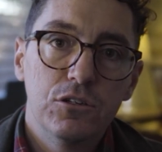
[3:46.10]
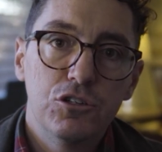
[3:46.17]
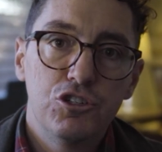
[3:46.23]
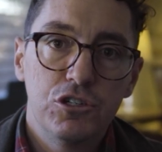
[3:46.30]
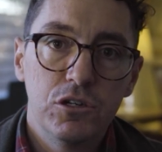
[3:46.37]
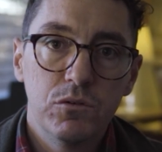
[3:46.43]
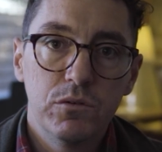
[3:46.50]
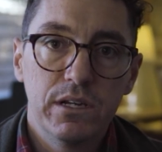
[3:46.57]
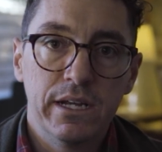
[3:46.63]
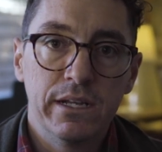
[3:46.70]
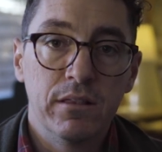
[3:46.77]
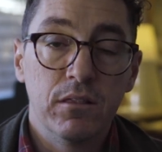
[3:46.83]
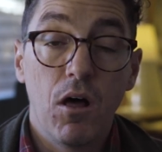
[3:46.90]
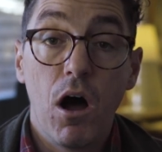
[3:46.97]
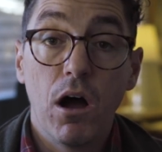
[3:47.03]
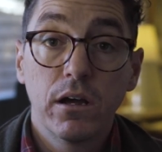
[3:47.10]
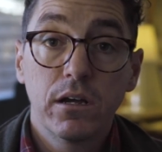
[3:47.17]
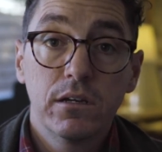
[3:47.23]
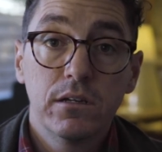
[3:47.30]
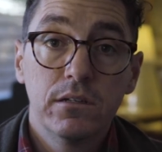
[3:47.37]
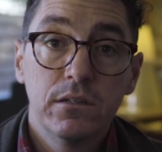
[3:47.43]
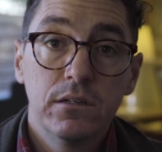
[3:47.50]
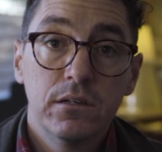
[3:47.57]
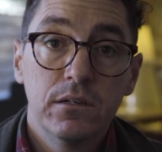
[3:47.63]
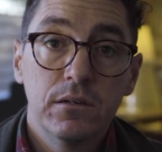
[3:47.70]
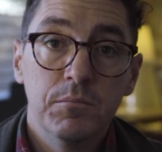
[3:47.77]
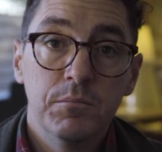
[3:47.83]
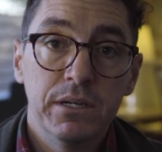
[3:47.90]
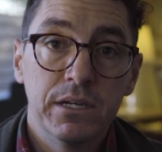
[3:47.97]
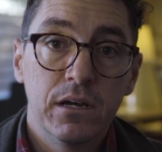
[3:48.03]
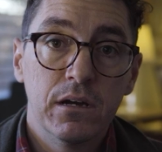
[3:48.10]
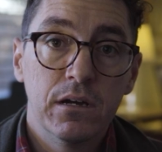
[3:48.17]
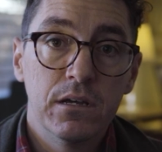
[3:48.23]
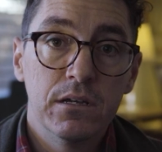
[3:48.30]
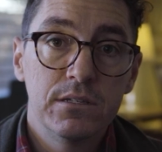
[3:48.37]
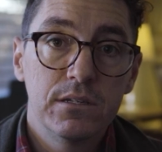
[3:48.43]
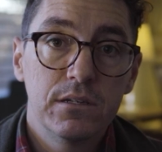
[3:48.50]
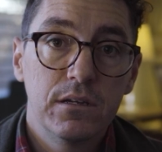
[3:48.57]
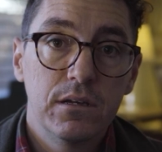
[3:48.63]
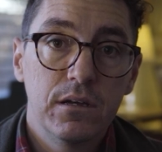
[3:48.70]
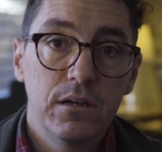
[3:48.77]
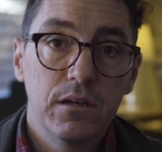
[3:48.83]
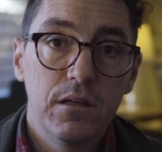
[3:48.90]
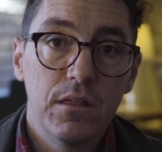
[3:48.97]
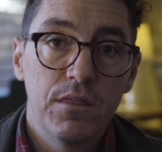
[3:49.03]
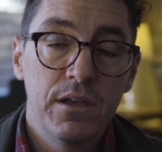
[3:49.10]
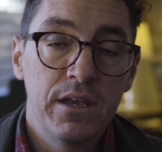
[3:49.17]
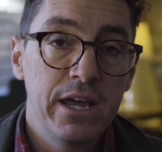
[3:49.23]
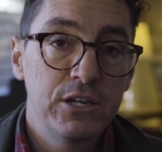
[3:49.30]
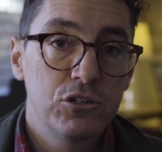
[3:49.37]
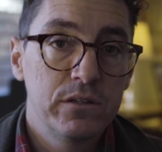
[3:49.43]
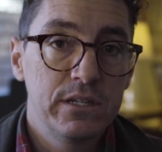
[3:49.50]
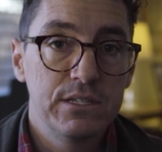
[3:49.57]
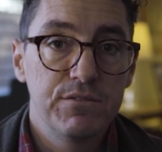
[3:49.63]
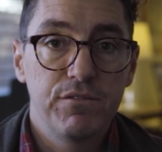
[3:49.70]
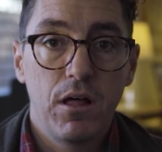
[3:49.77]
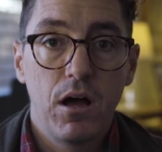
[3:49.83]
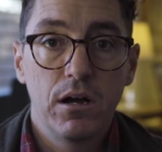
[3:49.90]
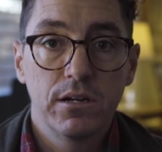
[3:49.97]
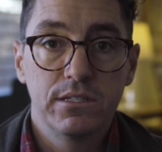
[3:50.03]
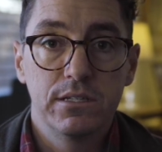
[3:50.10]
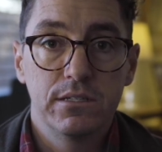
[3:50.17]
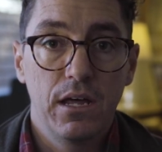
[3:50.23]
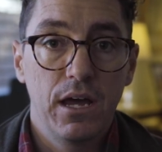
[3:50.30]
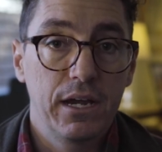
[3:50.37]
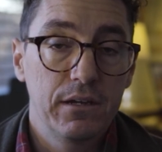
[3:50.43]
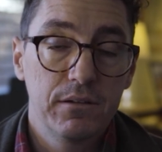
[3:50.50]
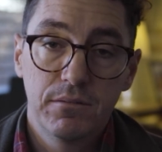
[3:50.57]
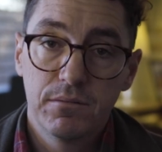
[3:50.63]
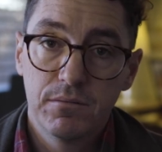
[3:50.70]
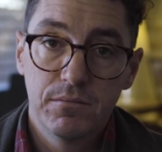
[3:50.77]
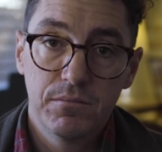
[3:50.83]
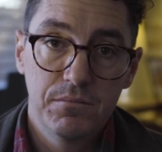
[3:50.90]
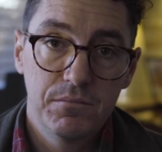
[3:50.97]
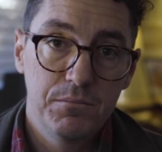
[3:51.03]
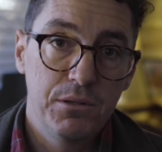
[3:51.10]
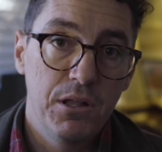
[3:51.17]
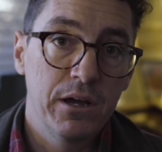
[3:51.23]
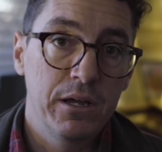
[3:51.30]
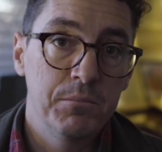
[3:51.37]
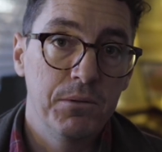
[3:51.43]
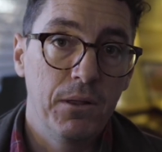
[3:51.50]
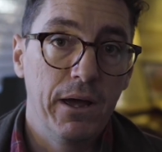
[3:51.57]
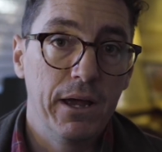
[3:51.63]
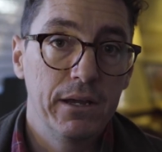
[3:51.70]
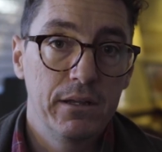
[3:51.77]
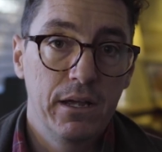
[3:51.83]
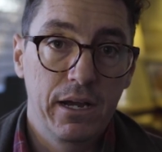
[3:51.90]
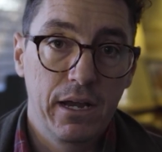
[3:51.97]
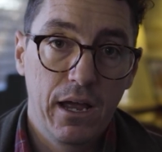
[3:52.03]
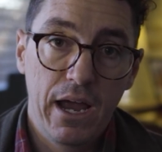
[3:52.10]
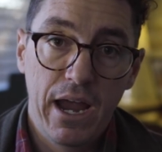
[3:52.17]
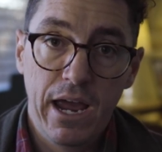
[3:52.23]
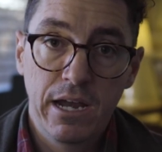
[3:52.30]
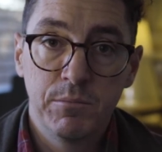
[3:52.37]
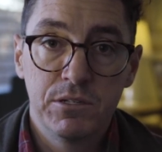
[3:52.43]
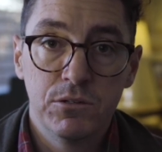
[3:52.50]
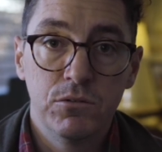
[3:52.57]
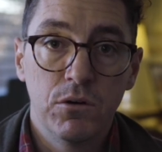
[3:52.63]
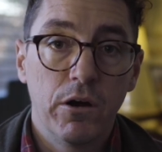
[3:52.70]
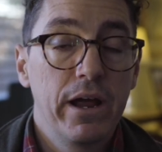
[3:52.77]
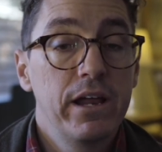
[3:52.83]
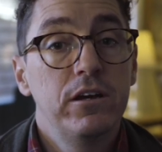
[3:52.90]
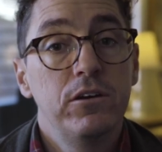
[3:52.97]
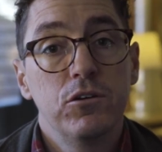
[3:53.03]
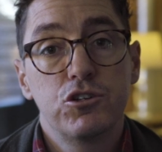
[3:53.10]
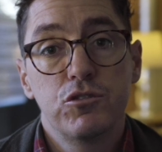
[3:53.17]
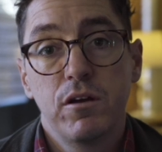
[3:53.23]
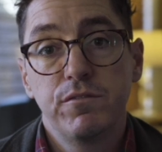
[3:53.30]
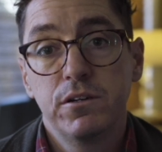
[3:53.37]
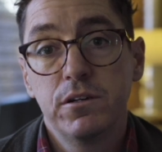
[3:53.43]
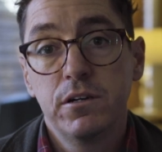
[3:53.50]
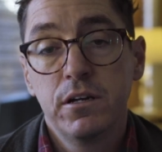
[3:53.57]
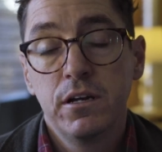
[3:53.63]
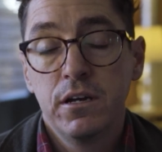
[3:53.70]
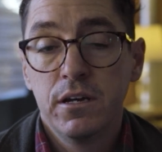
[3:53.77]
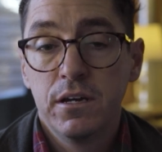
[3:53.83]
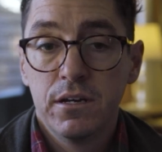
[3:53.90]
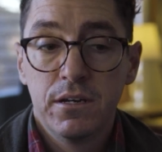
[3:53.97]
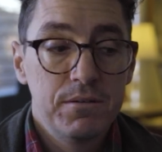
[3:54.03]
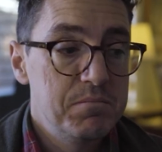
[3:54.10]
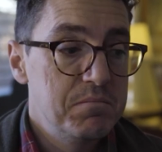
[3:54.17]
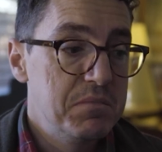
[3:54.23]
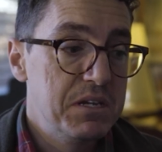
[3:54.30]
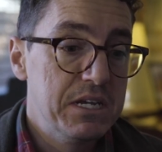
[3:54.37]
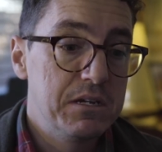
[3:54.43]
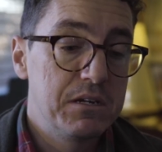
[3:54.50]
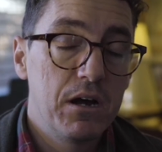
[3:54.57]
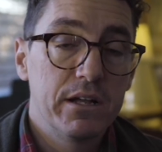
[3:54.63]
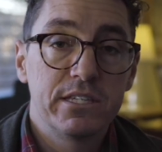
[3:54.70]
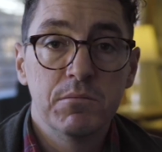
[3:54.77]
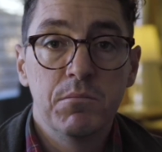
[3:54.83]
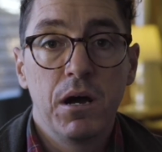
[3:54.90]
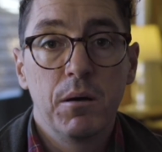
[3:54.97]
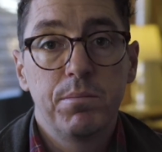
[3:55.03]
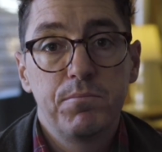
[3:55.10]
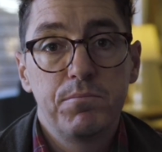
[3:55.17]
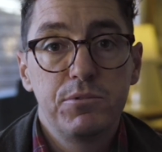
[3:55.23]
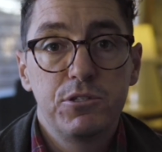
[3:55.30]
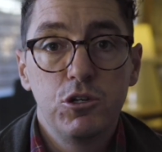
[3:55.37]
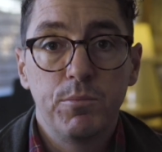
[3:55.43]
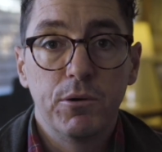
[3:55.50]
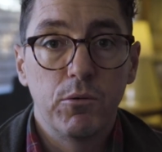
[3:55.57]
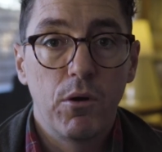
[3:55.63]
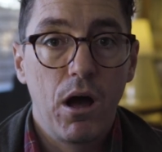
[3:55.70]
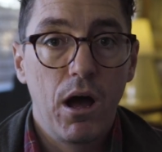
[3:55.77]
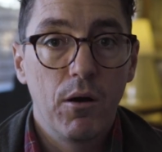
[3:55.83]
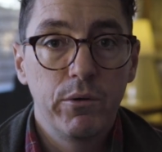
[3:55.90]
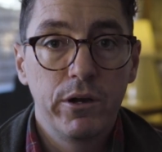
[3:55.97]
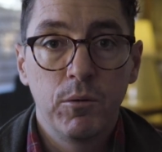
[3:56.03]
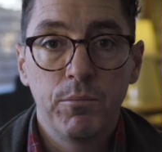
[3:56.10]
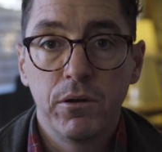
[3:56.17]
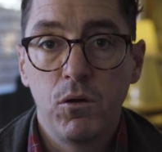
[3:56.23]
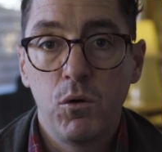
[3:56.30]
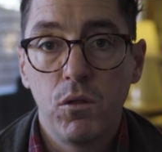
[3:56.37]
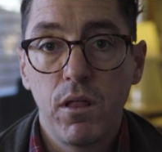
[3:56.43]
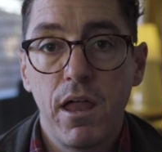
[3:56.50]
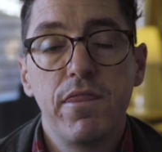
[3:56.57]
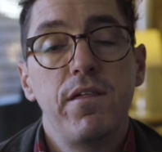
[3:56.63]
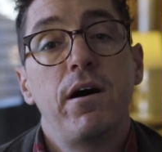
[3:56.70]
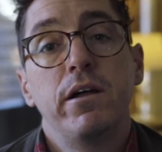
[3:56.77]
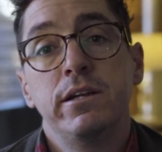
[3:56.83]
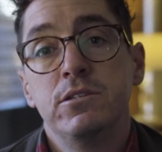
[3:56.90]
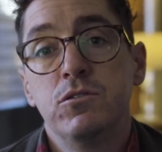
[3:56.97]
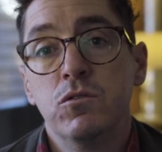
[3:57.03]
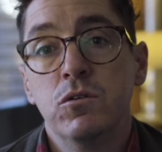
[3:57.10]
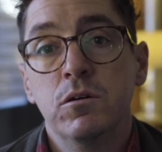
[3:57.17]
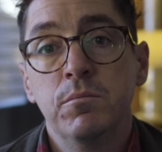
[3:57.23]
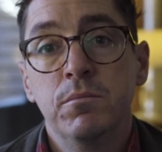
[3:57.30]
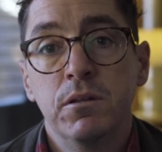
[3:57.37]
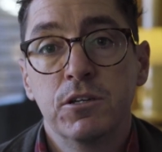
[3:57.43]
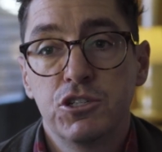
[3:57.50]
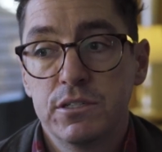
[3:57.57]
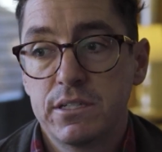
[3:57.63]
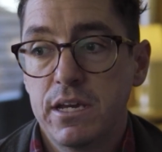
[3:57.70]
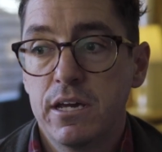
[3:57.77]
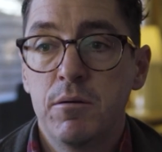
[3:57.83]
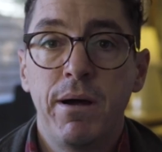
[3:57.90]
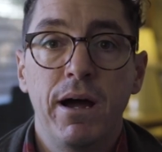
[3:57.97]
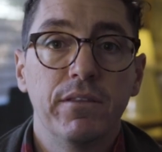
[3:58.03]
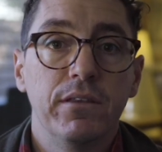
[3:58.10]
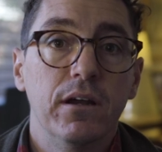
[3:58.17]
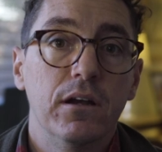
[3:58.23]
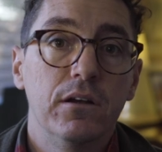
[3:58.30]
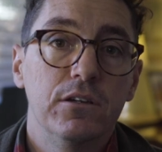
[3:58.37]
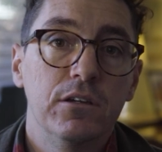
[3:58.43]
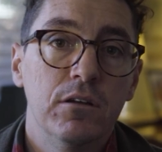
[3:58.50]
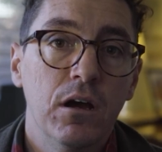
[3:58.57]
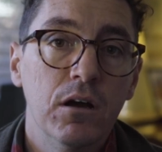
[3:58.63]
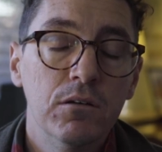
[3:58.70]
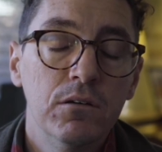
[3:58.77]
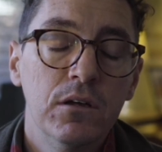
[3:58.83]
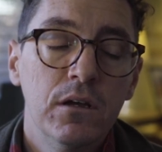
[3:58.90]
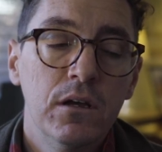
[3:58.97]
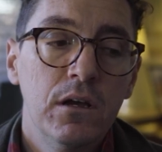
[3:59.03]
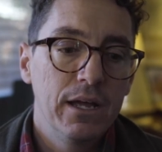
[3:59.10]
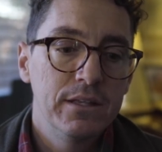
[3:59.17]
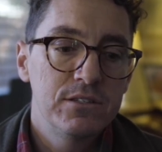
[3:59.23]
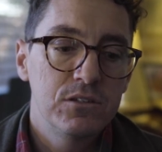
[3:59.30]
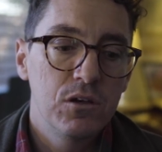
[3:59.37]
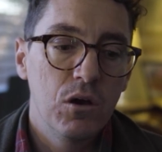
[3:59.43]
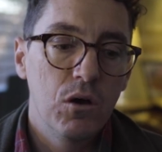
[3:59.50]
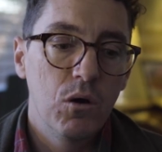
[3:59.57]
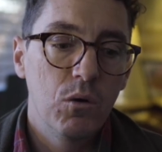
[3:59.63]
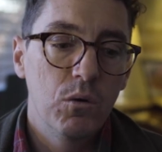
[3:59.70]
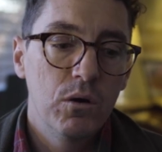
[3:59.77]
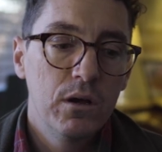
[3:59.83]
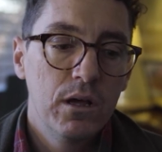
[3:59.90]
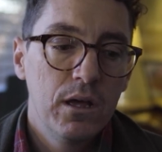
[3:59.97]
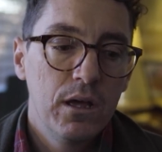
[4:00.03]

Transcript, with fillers: shoot and log because the nature of these vlogs is like plug and play. Like I hand them to our editor Trevor, he cuts them up super raw. We don't put a whole lot of thought into them. Let's just get them out there, you know? And so